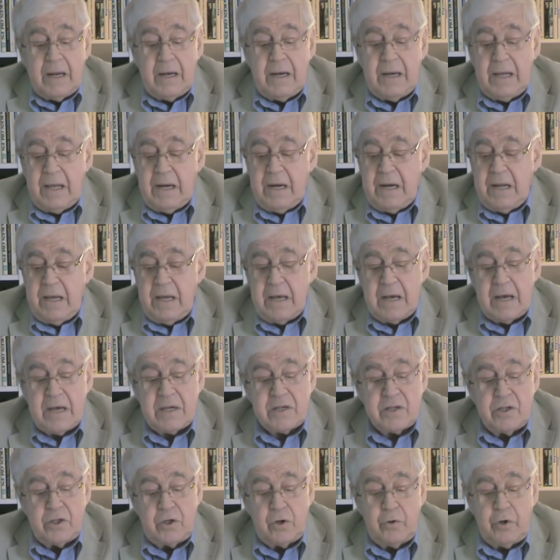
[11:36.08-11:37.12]
Lilly
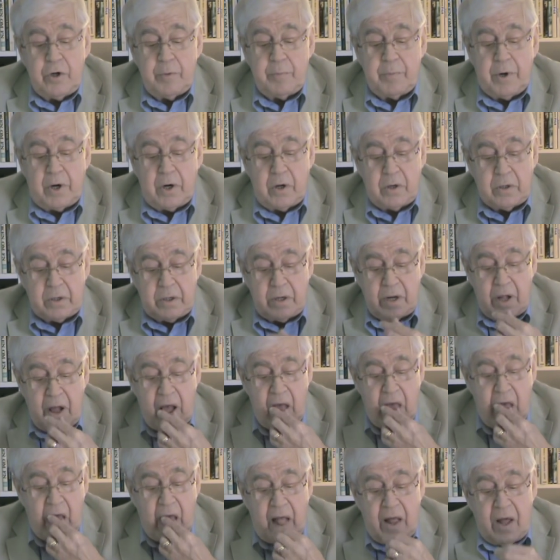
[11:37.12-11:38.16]
has known about
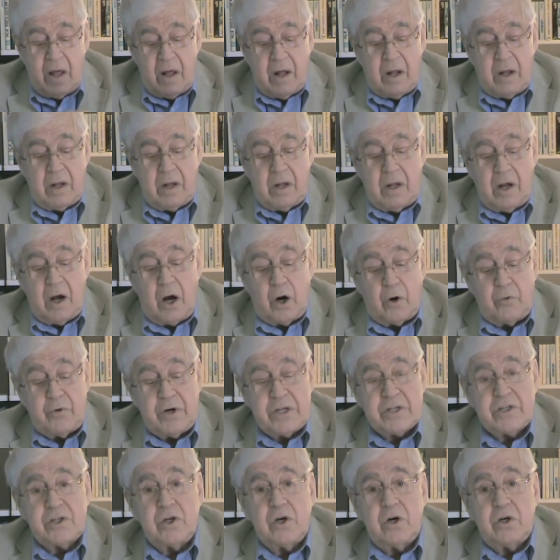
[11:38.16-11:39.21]
our
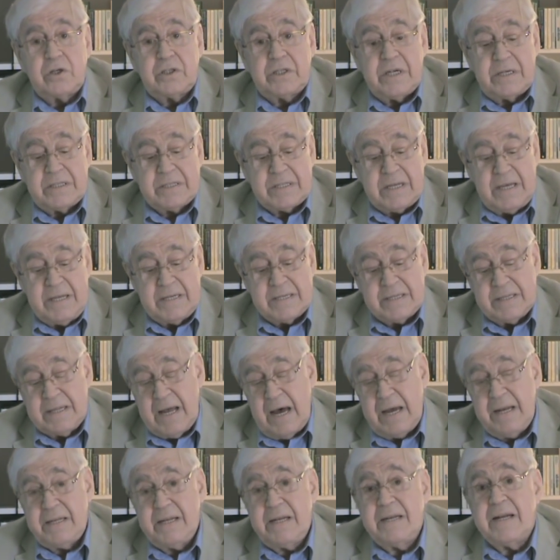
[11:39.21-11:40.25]
research since
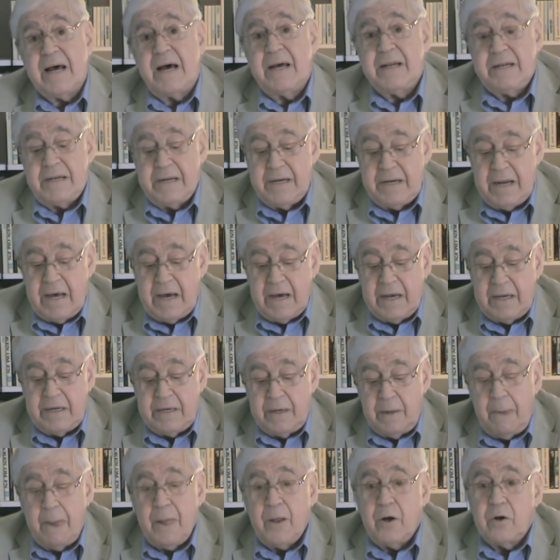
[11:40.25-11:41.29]
1999,
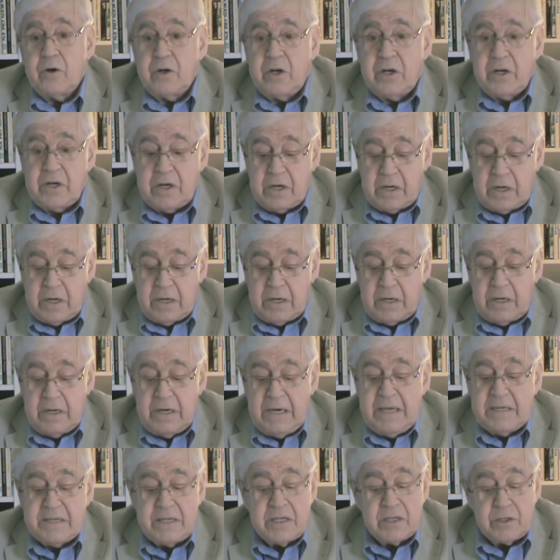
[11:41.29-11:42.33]
at
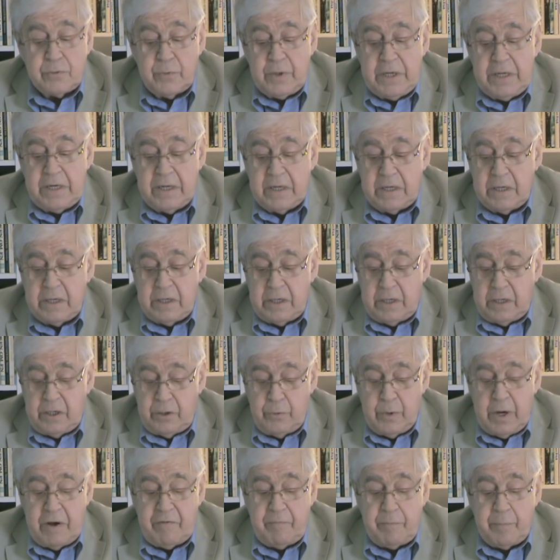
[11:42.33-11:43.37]
least in Sweden.
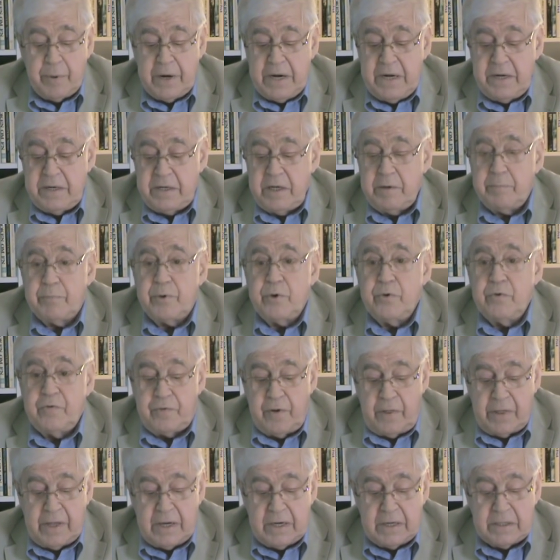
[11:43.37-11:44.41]
We have printed proof
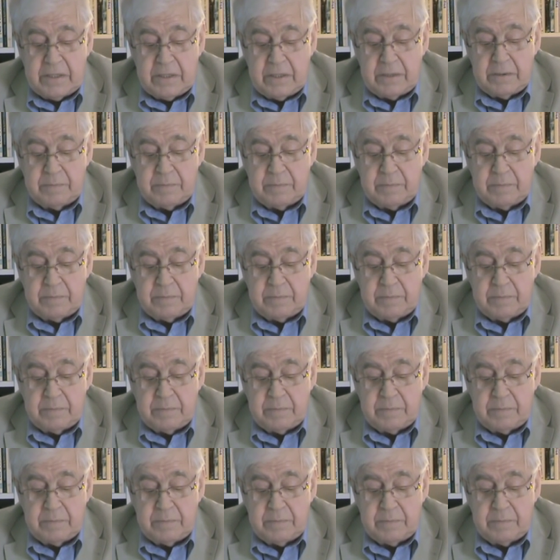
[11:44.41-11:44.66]
of that.